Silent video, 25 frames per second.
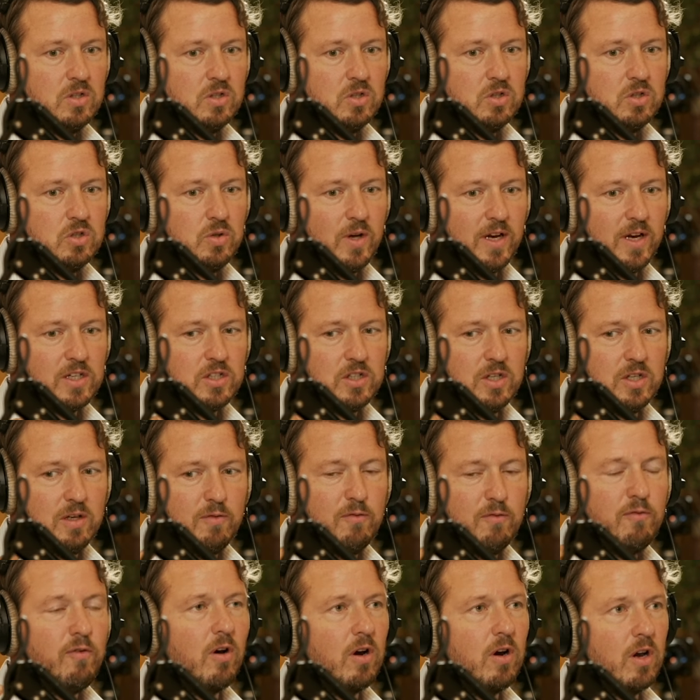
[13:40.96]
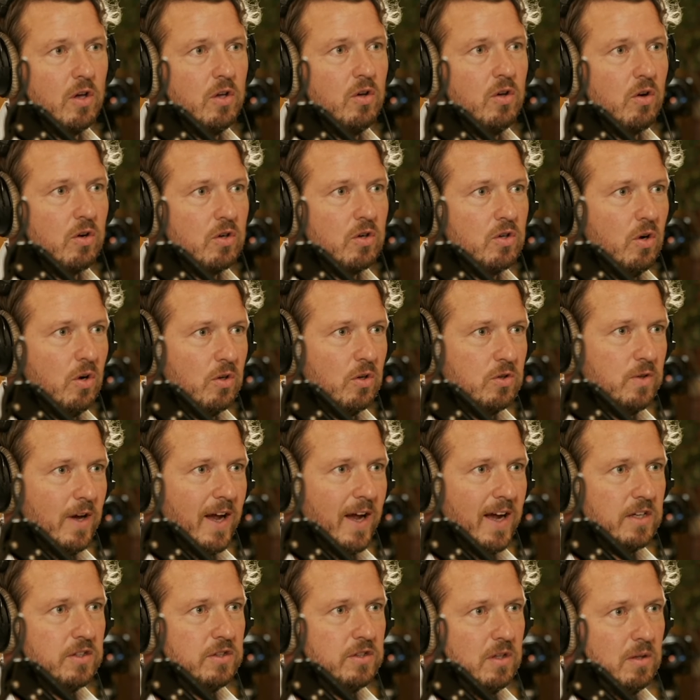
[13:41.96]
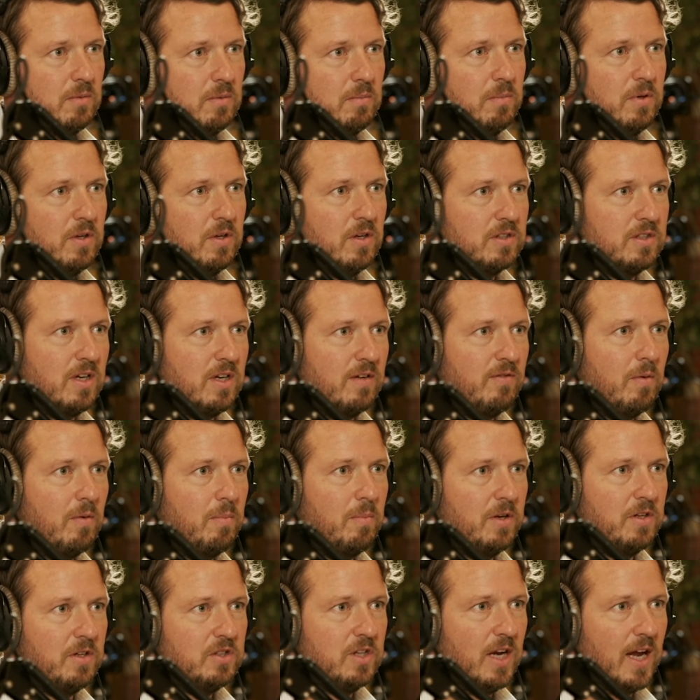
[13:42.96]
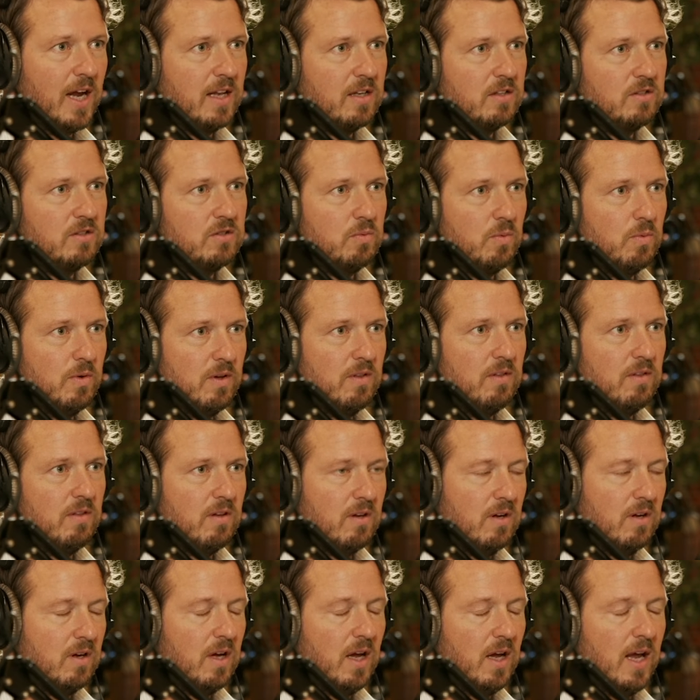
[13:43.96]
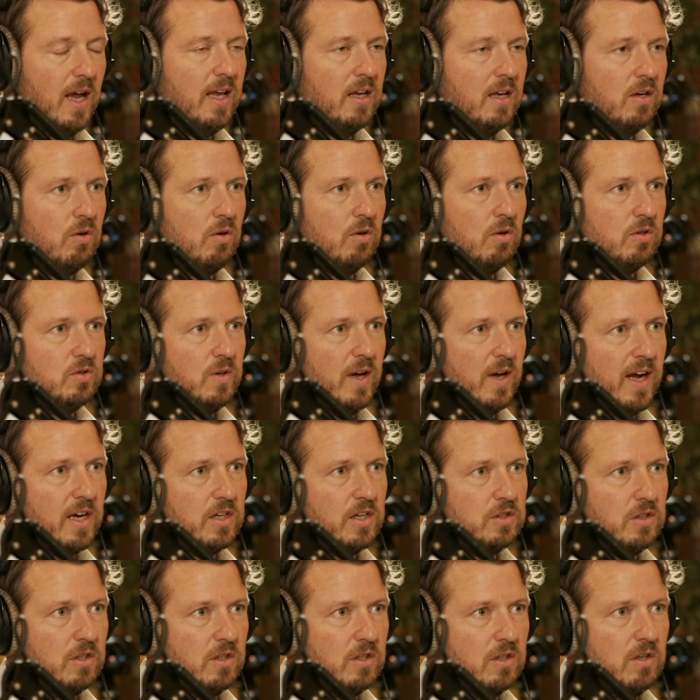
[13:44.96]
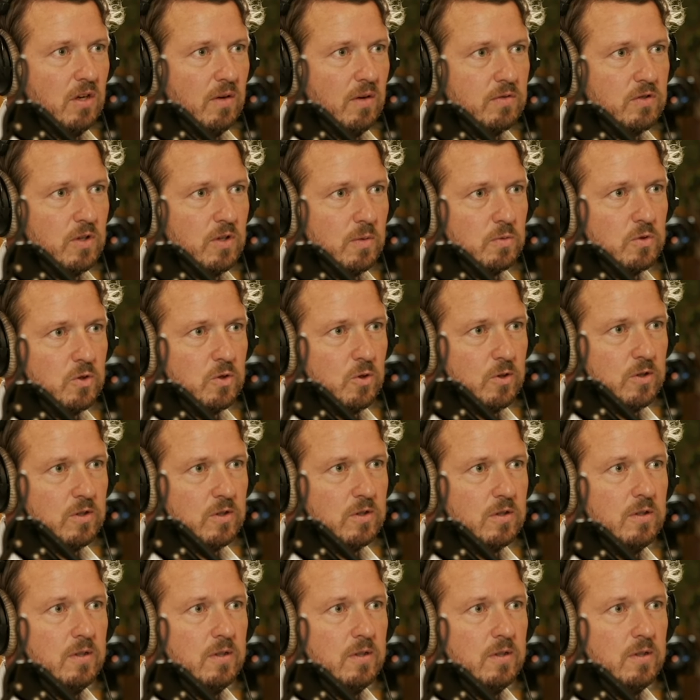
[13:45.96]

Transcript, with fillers: to actually follow your call to action because every pitch ends with a call to action of some sort.